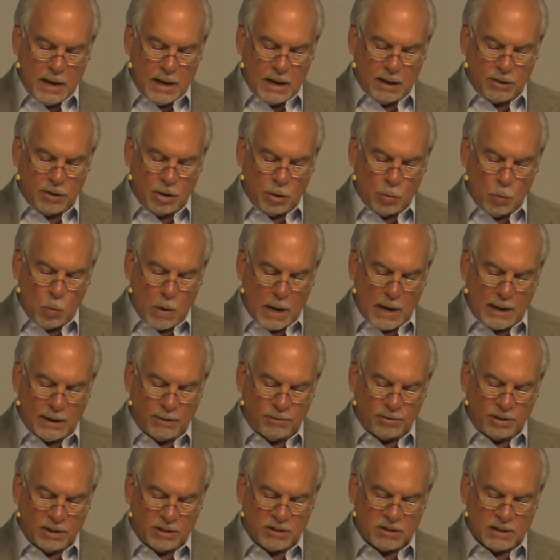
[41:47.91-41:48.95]
and their
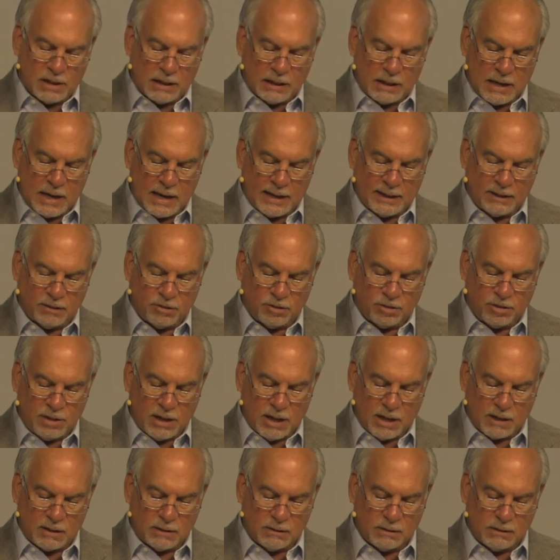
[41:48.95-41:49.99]
wives into the lion's
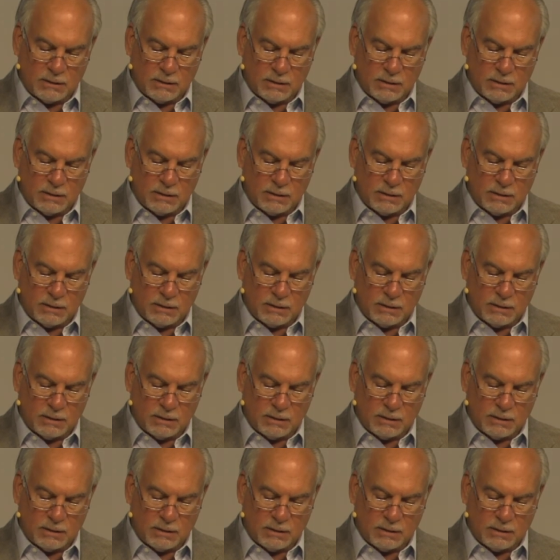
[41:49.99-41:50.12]
den.